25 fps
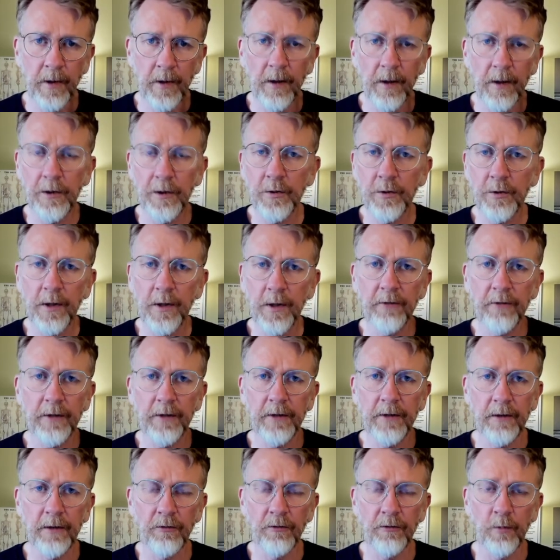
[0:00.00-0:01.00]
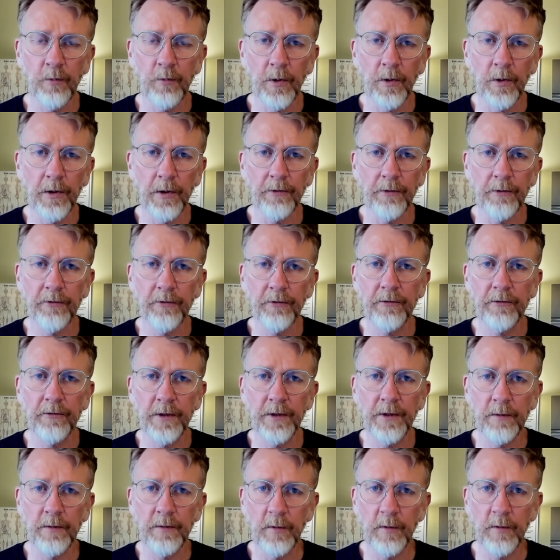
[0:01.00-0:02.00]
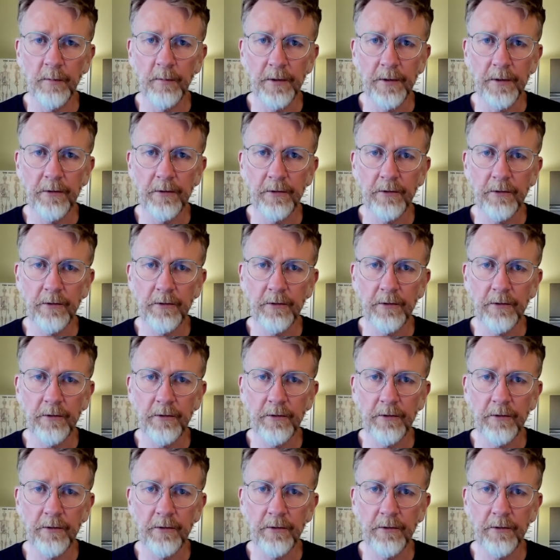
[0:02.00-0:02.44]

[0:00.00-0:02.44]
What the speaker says: and you're translating those words into movement.